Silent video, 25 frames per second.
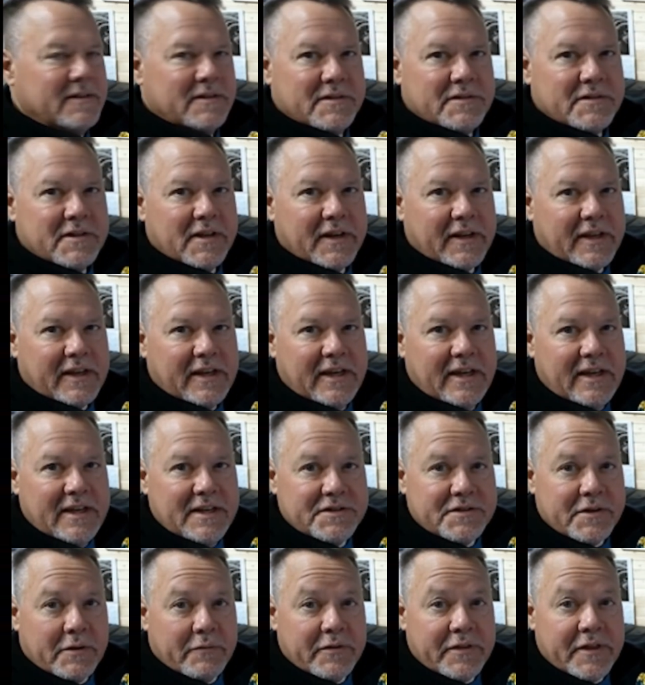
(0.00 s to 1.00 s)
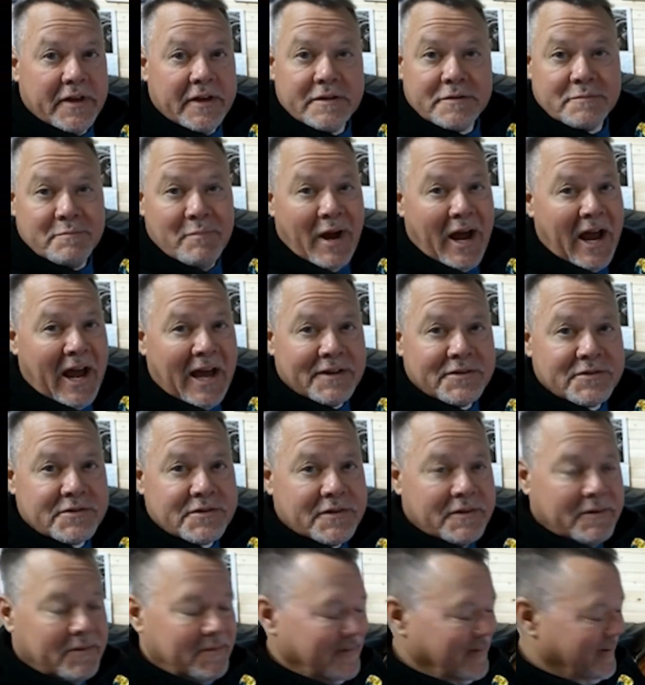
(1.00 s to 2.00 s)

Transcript: Set of keys, everything's matched.